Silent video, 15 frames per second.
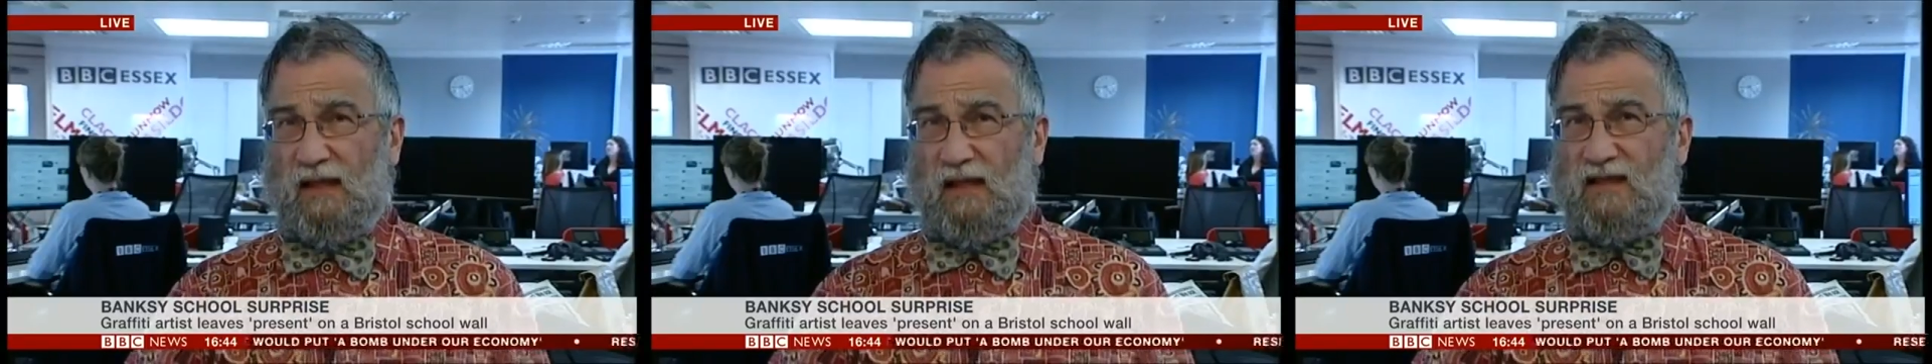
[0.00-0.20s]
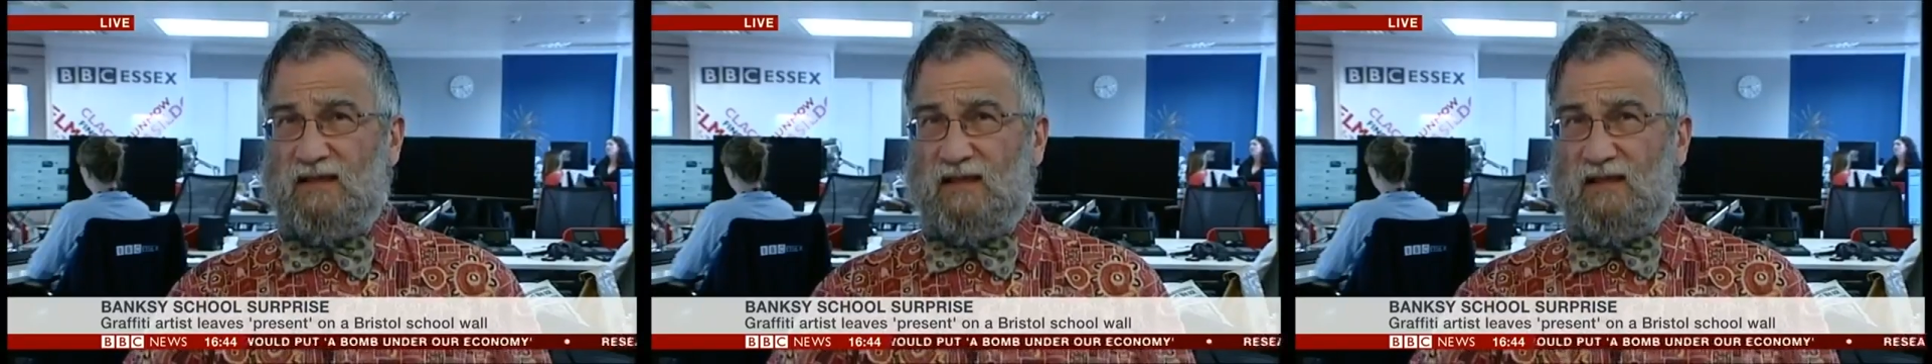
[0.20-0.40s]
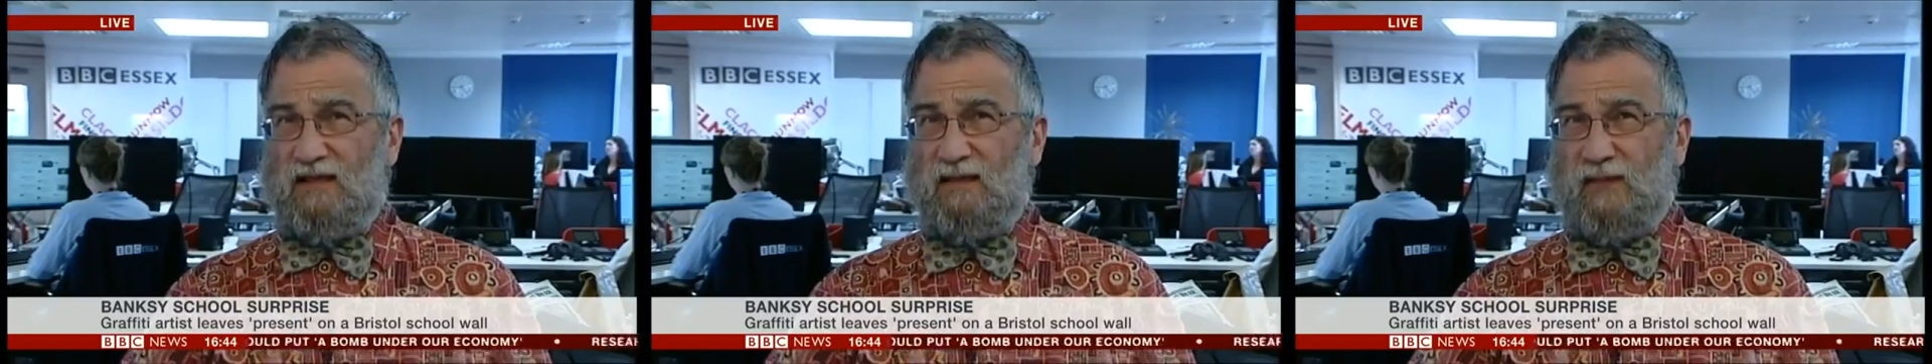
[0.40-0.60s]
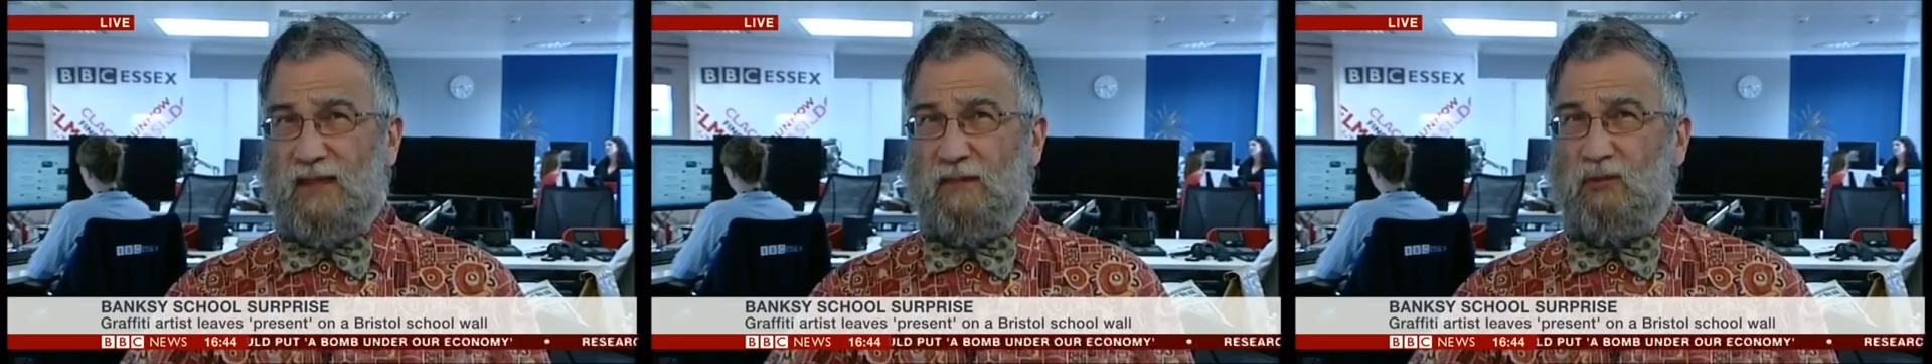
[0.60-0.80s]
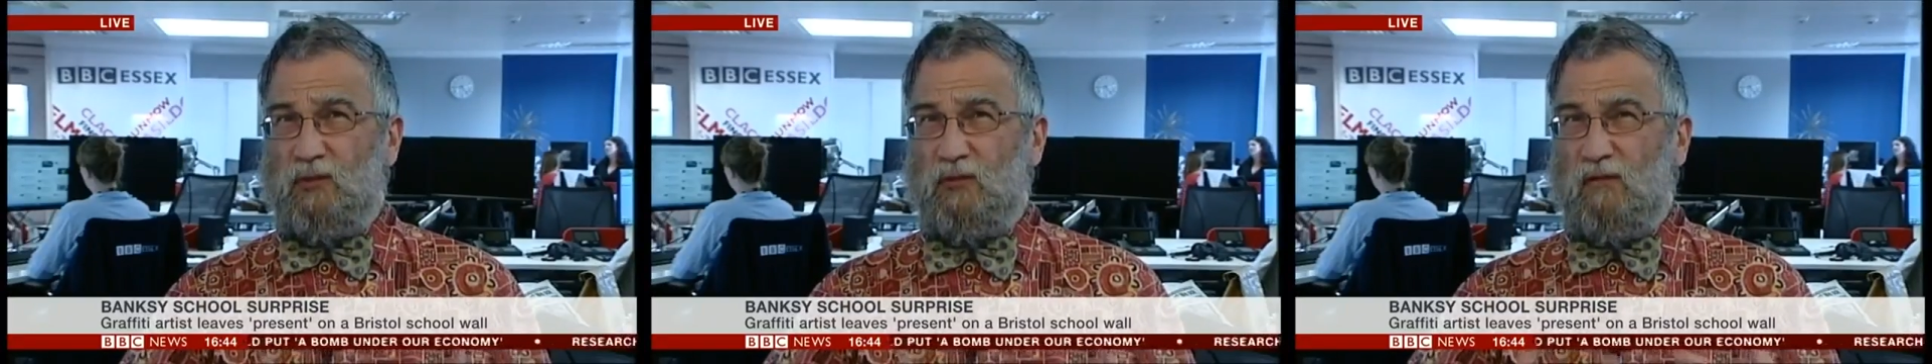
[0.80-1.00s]
is going to be
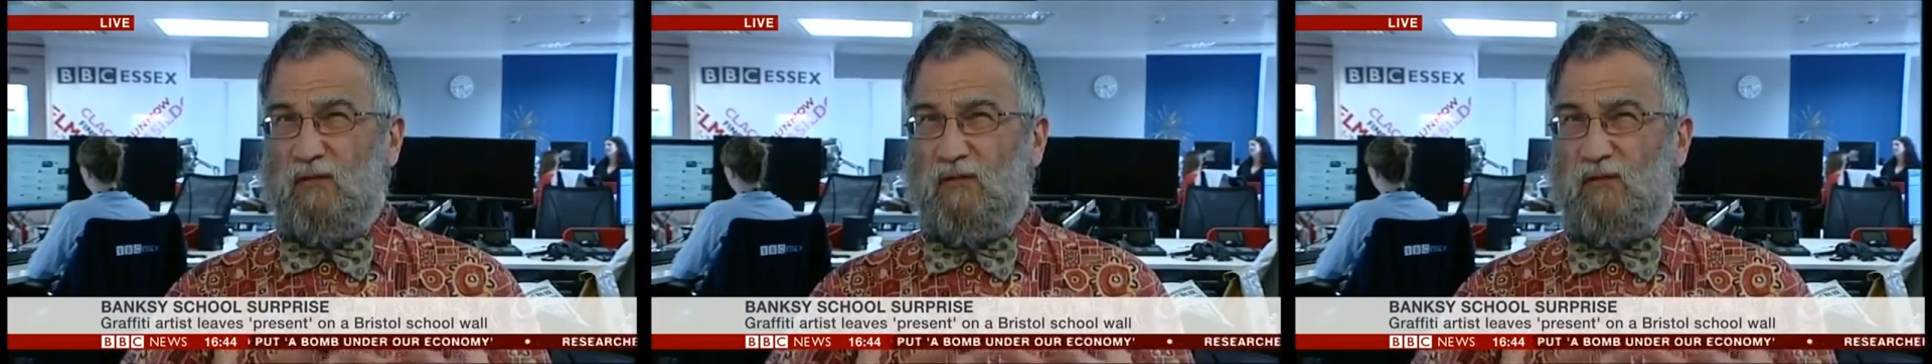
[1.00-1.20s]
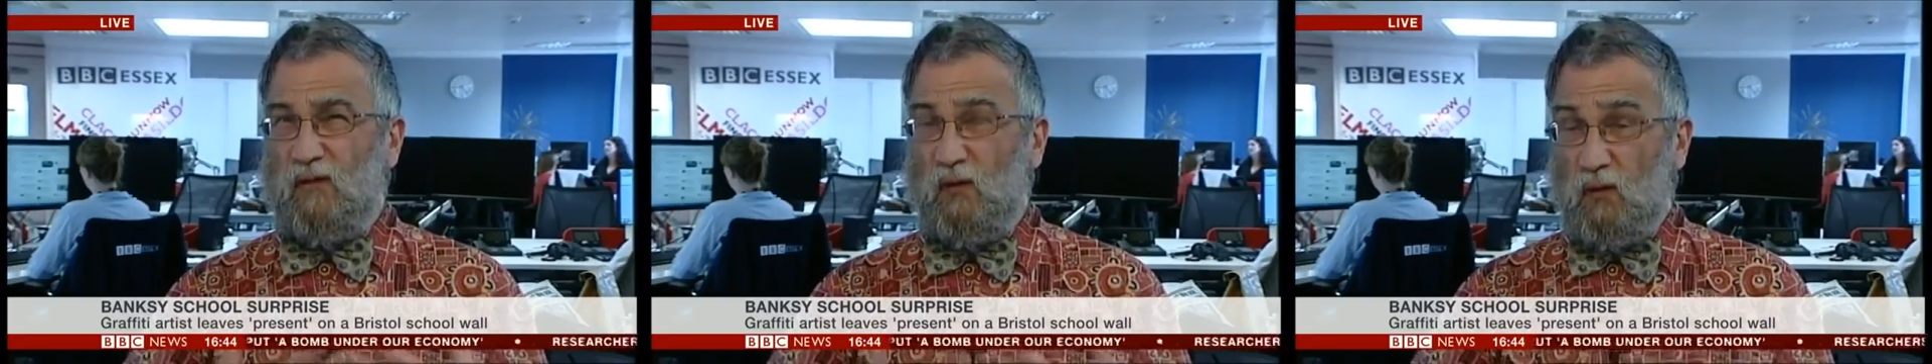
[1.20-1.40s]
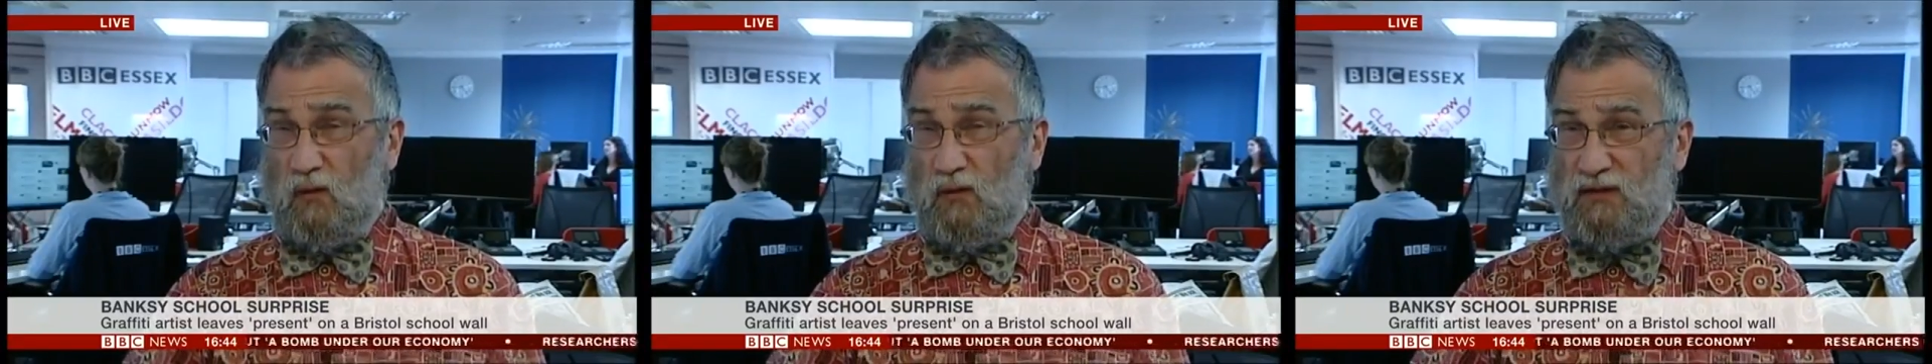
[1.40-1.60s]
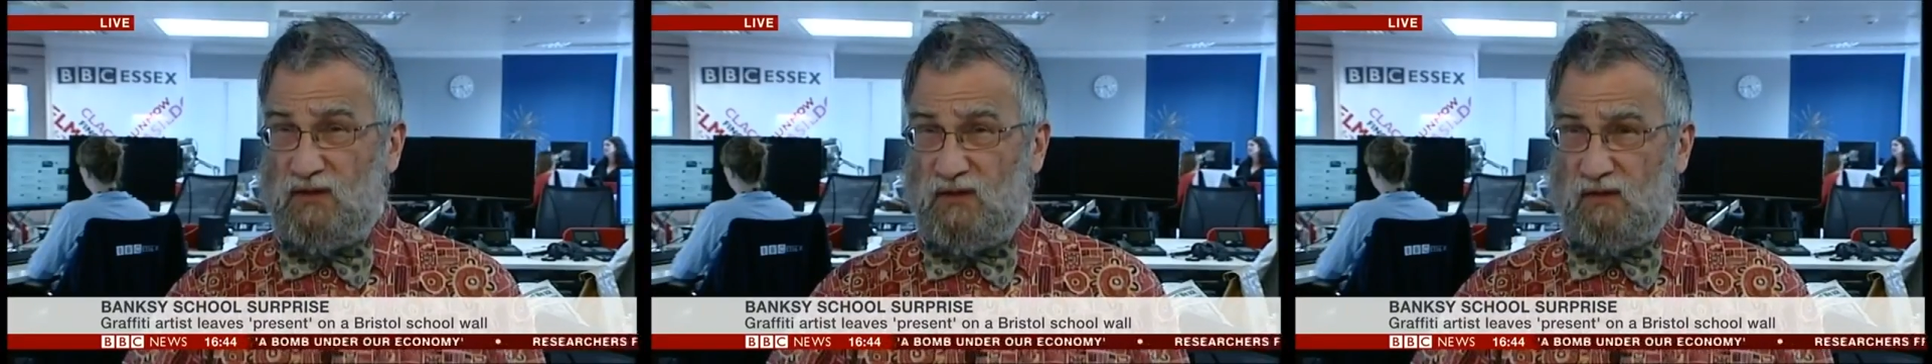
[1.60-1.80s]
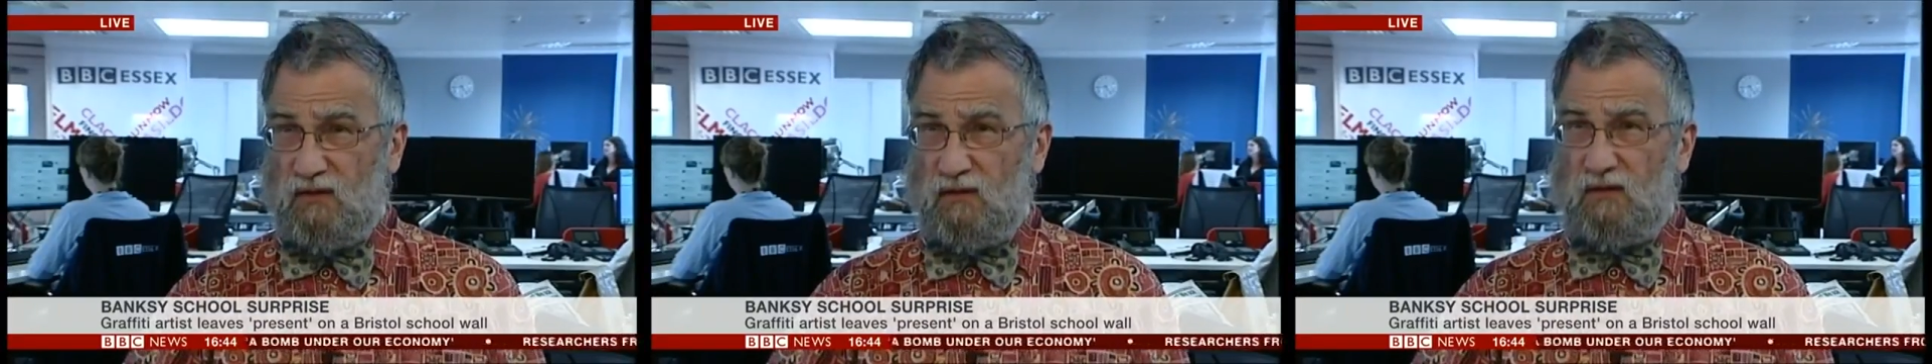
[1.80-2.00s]
able to afford